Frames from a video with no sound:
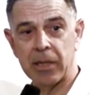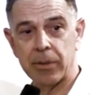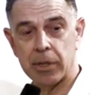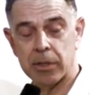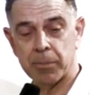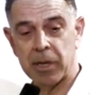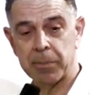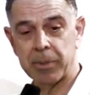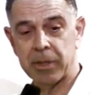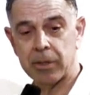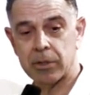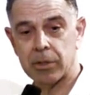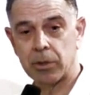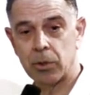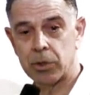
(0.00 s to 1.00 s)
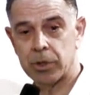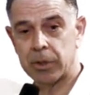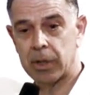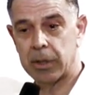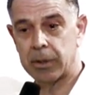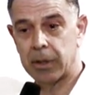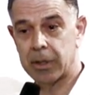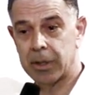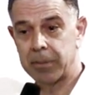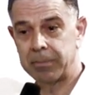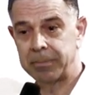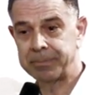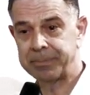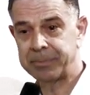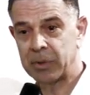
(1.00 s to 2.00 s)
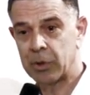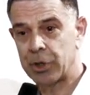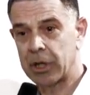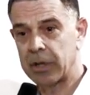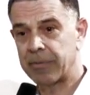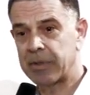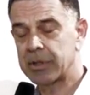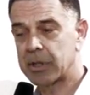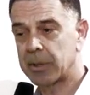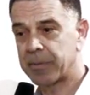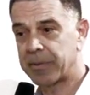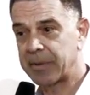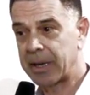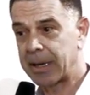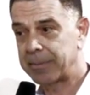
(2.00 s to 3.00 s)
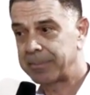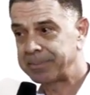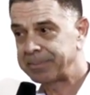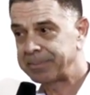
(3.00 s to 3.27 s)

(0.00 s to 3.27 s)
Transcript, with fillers: this might be the solution they needed. She convinced him of that.